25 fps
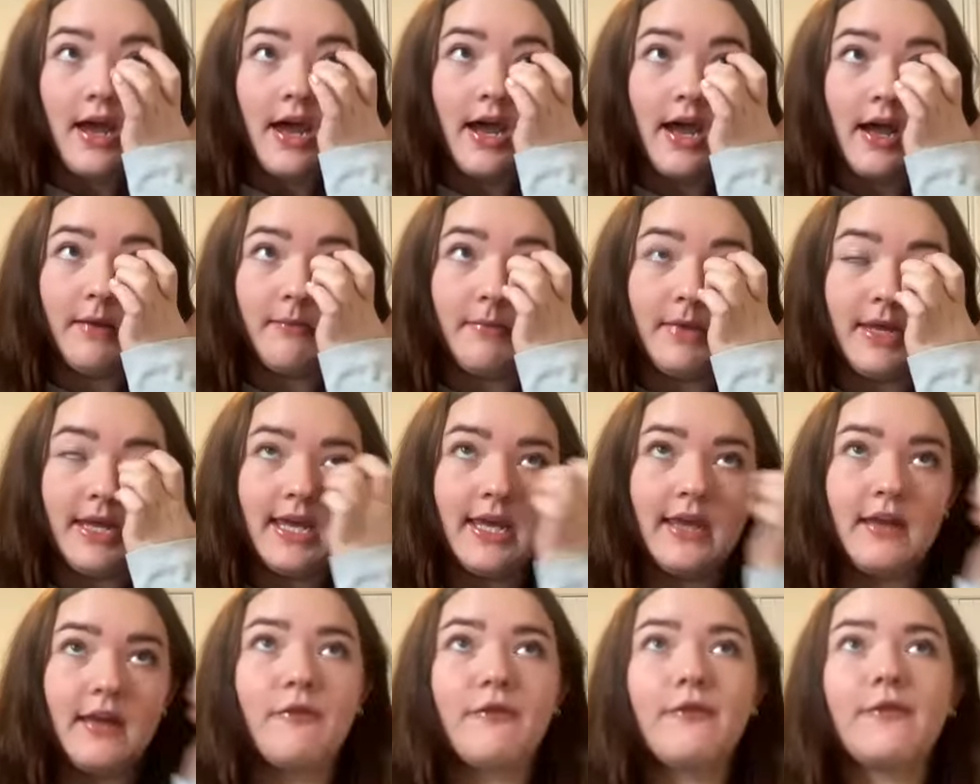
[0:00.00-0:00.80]
um,
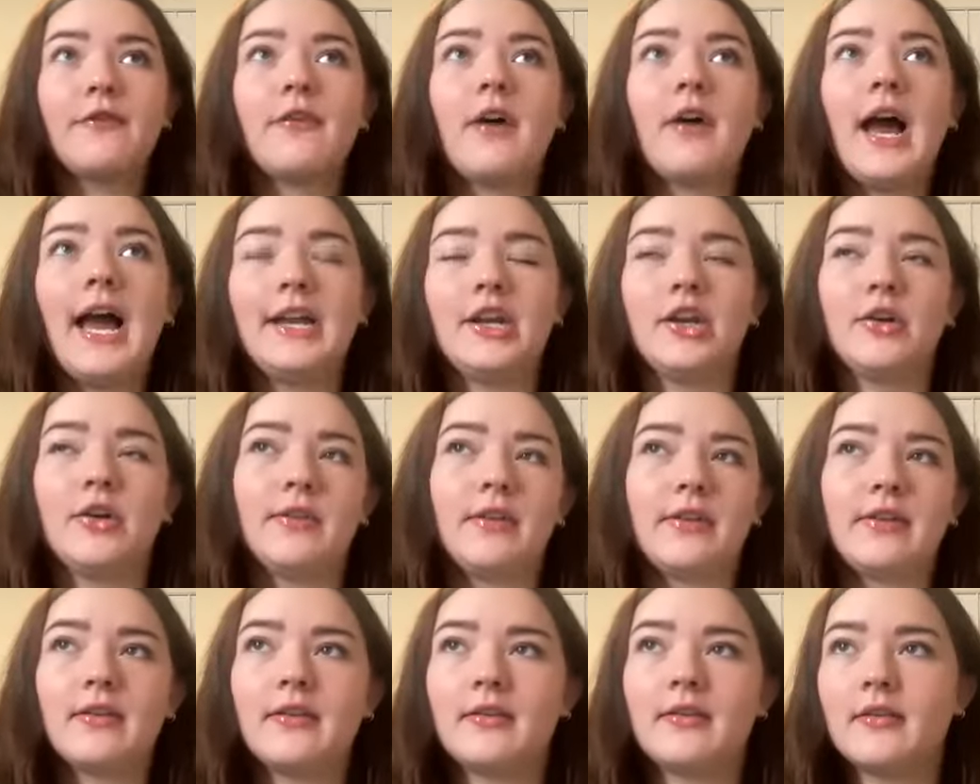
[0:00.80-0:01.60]
if I know
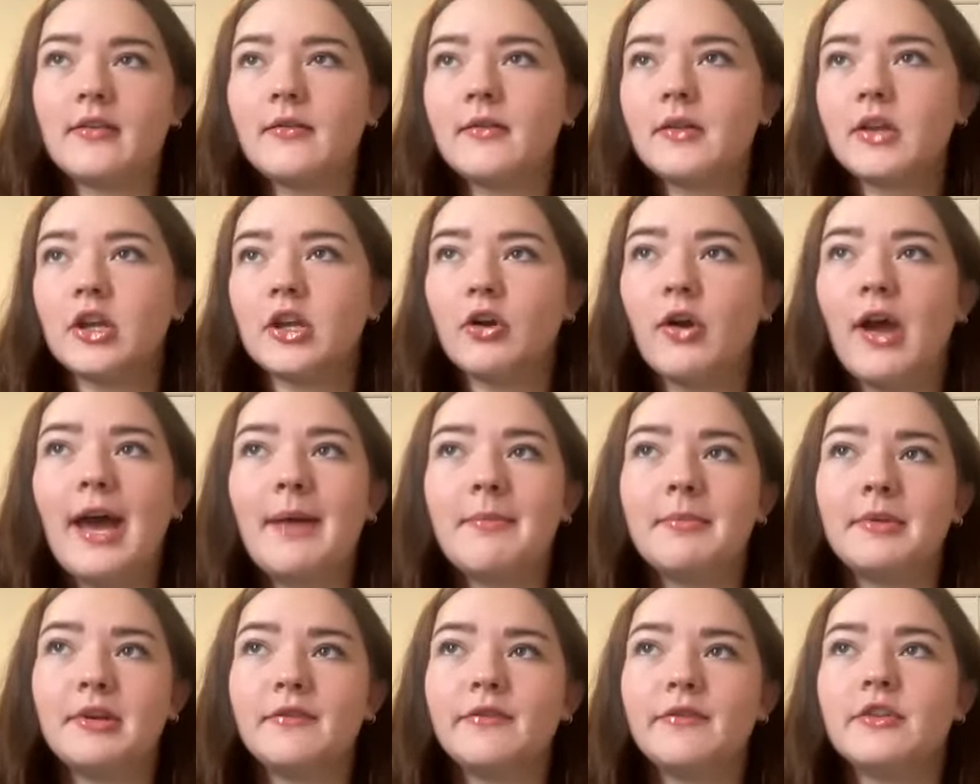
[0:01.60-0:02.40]
this has you know
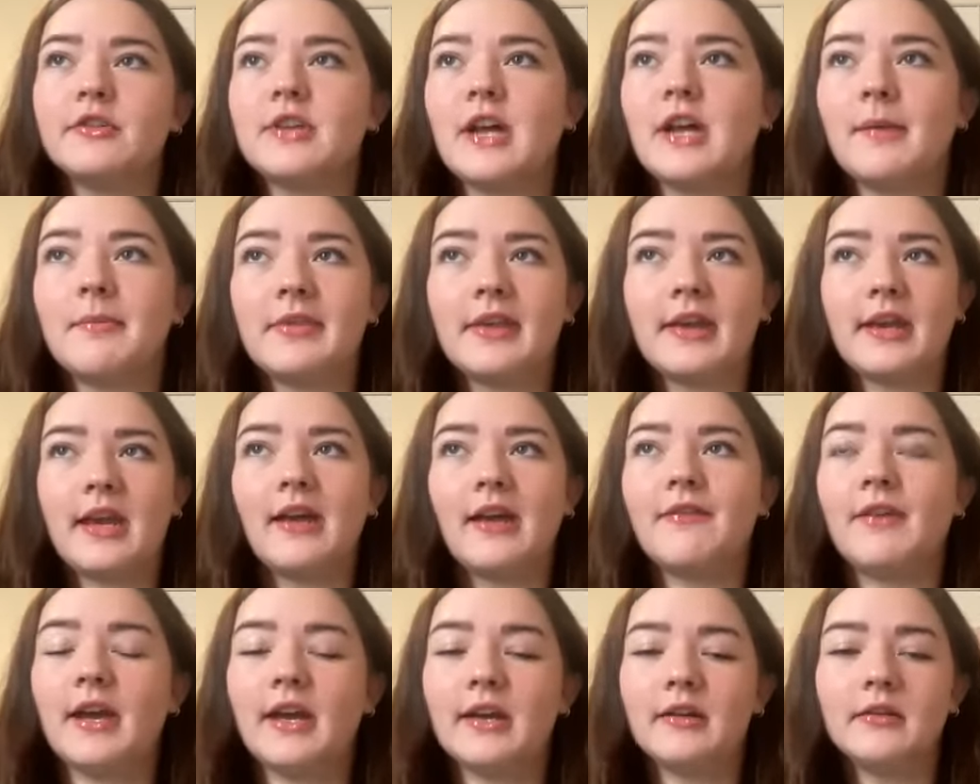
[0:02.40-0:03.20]
happened a few times, like
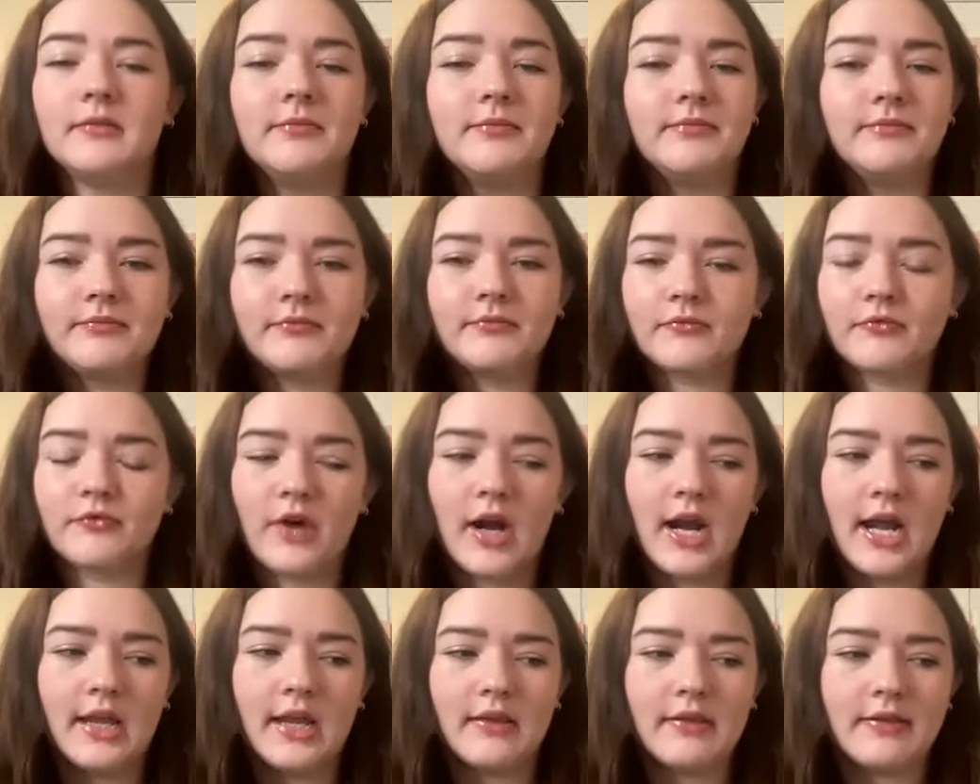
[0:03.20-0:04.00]
I've had
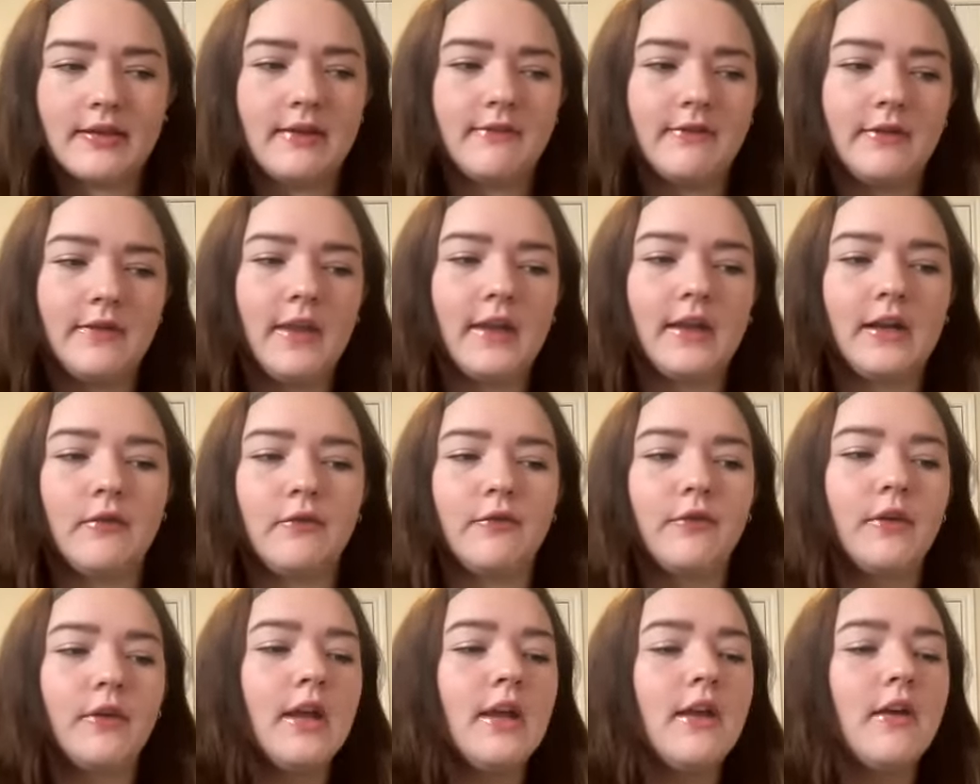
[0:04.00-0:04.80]
friends even that
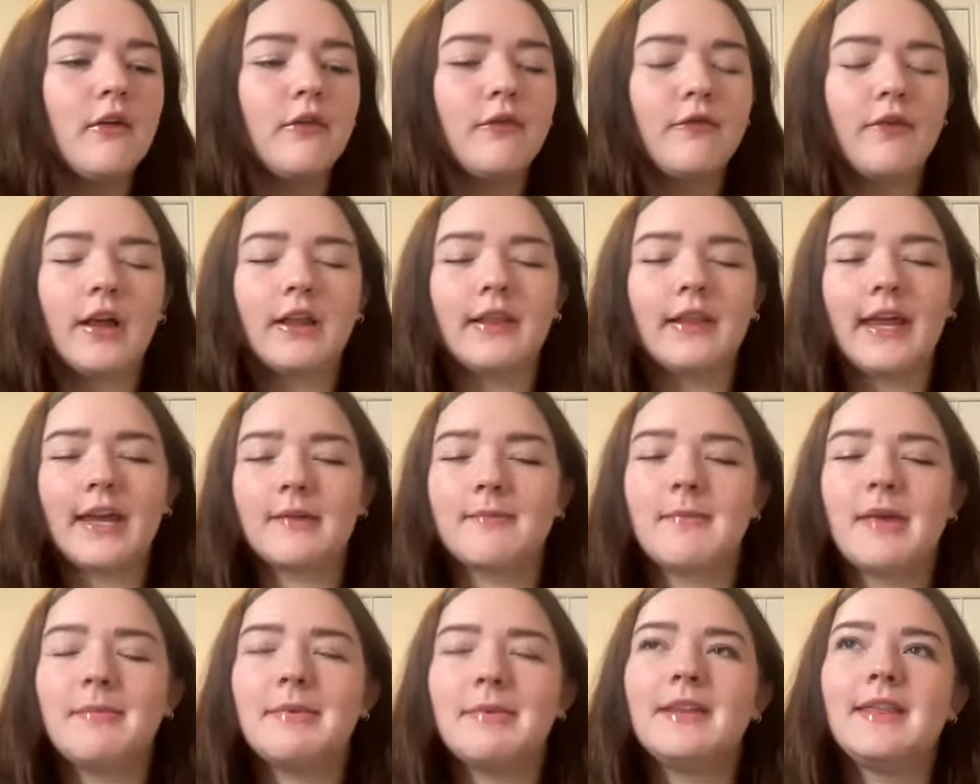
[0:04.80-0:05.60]
have felt
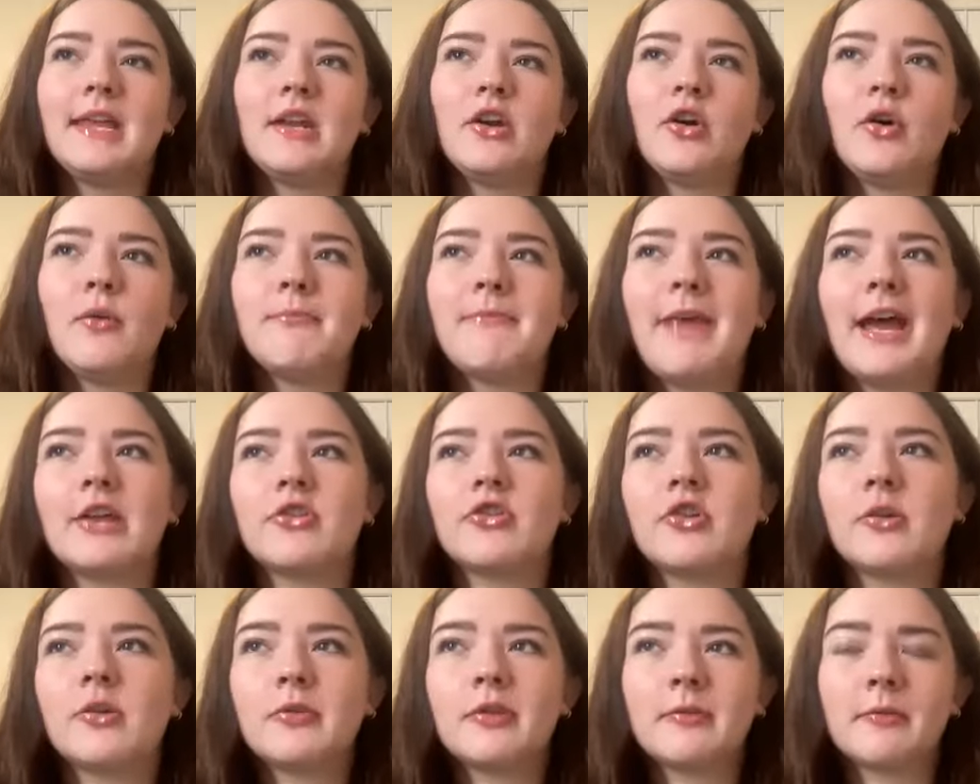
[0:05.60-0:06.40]
like maybe they don't
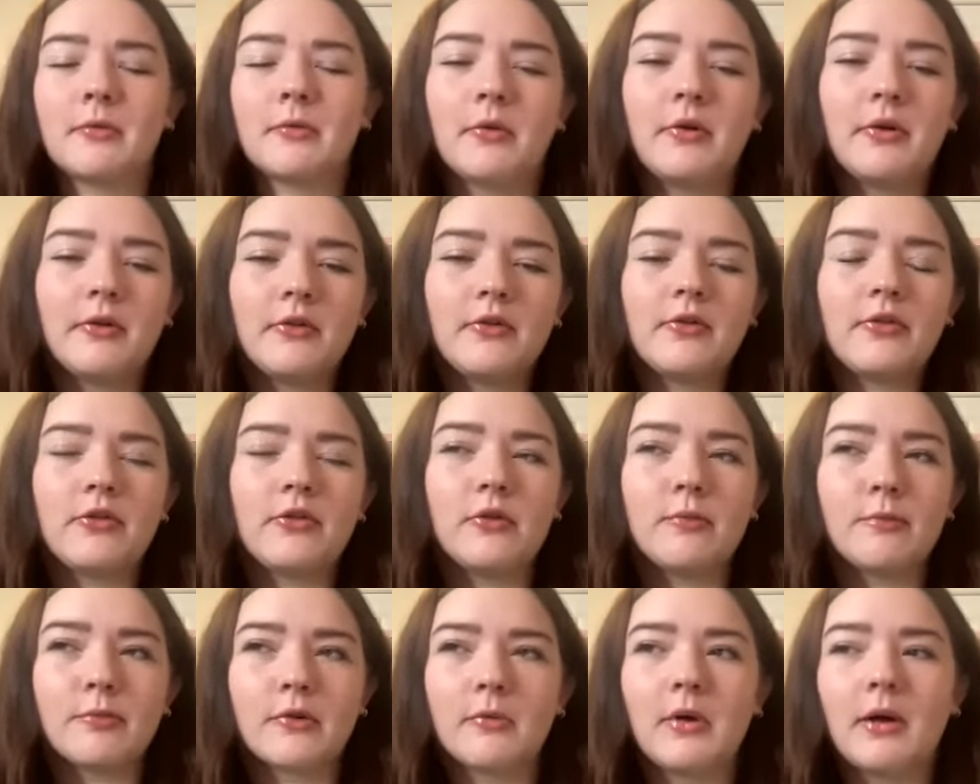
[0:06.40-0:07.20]
match up
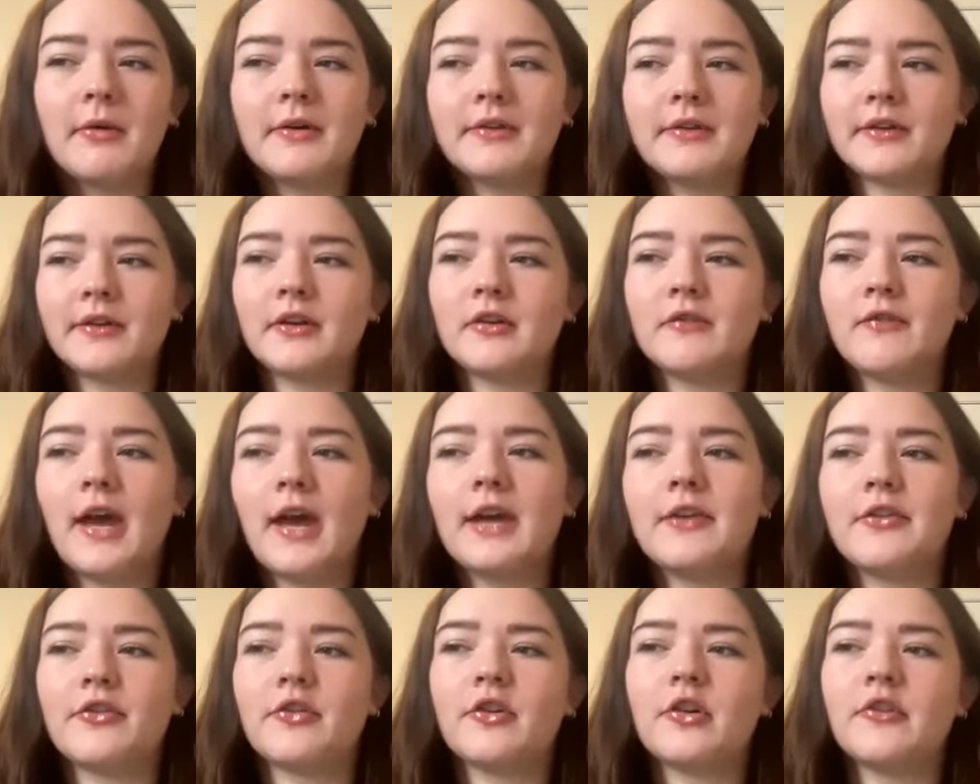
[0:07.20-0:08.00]
super well with their
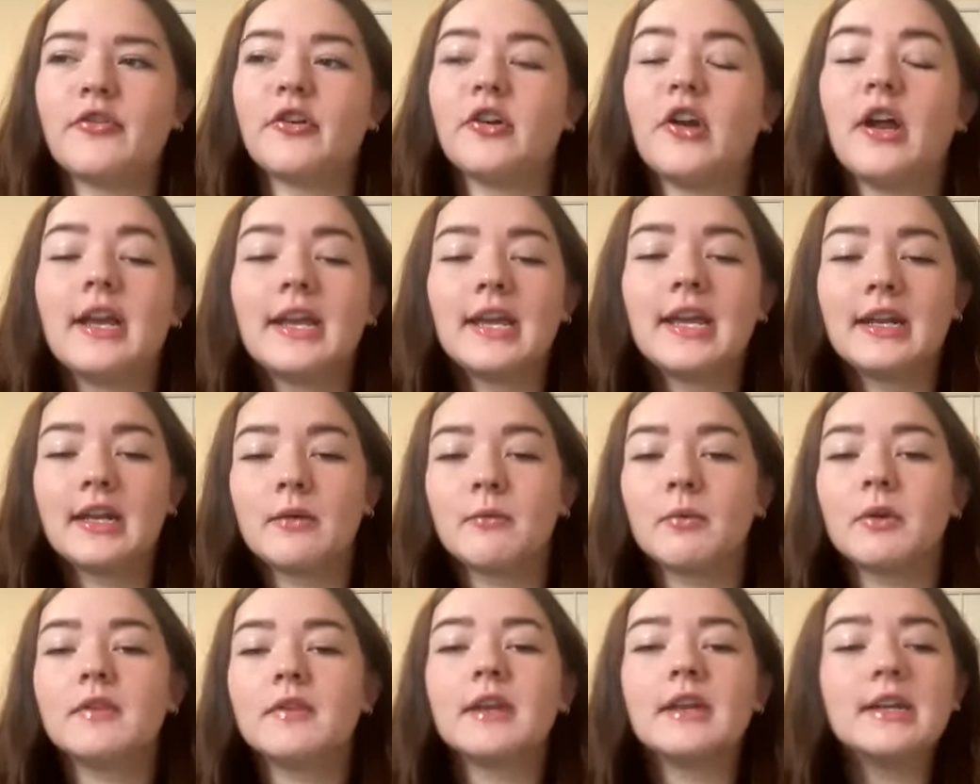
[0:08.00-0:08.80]
advisor, they're not
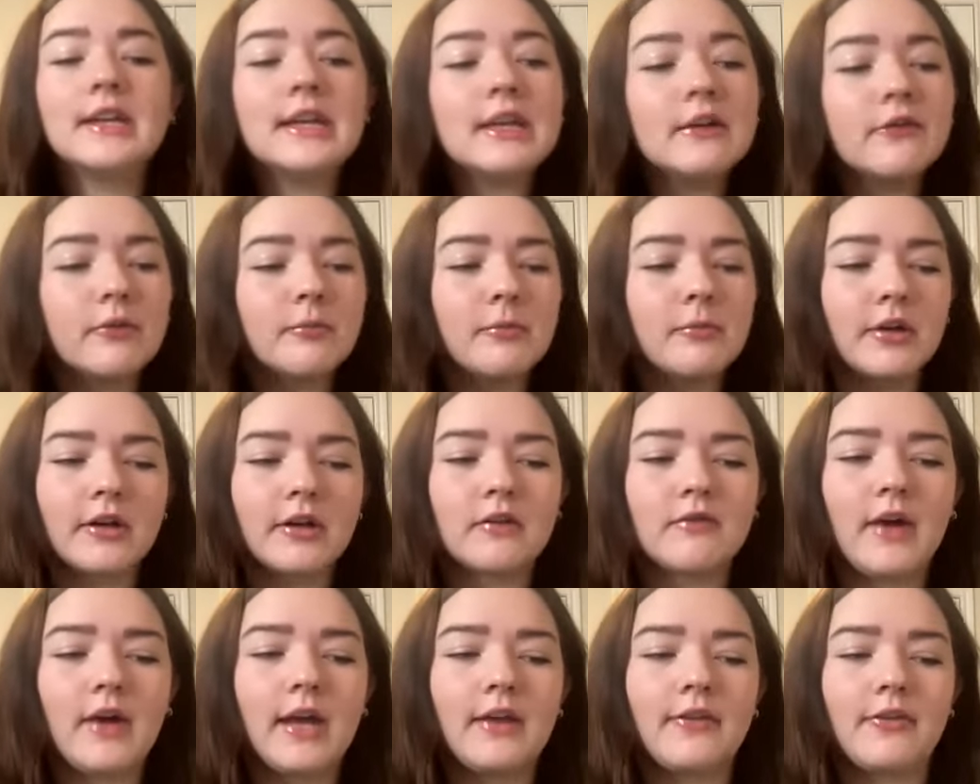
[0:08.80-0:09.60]
getting what they need from
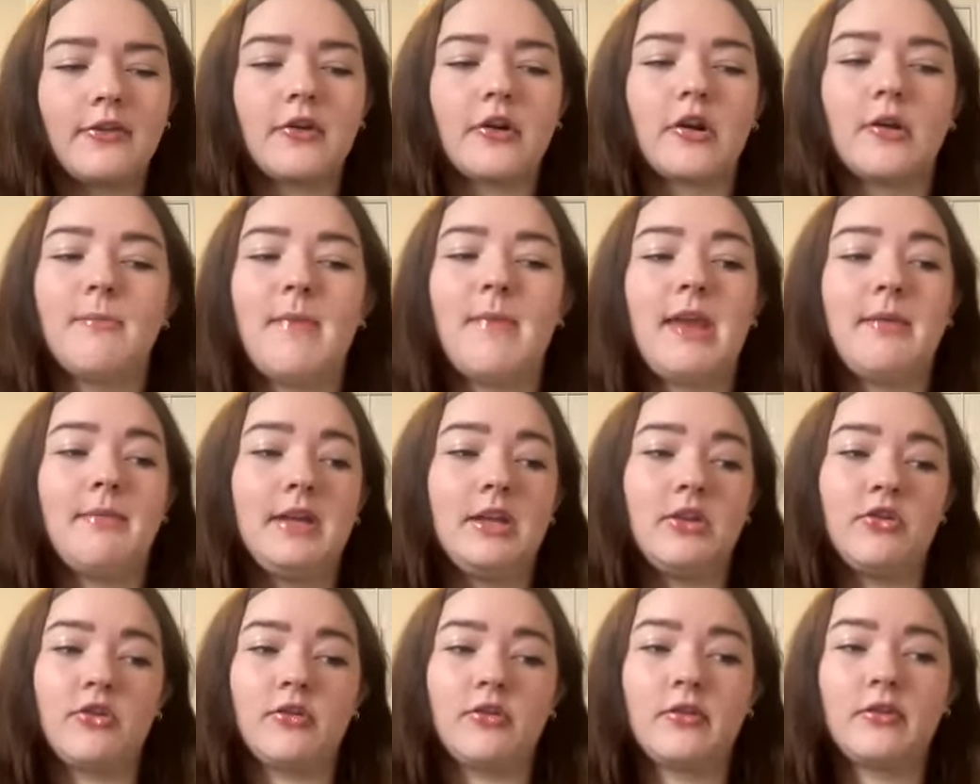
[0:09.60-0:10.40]
their advisor, or
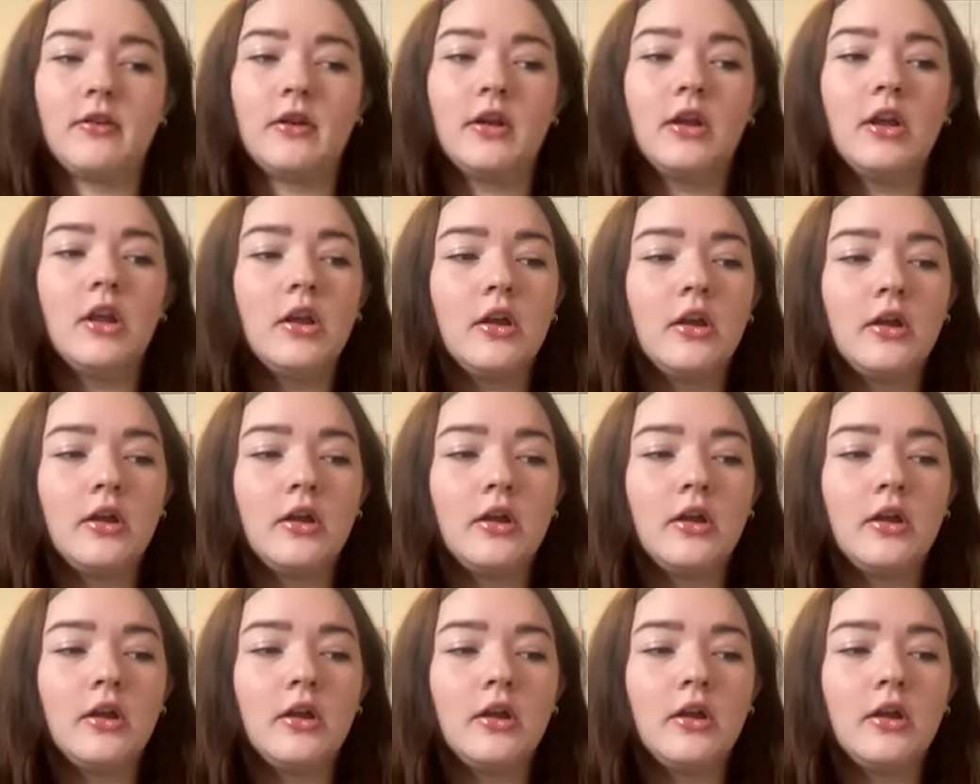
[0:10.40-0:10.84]
maybe just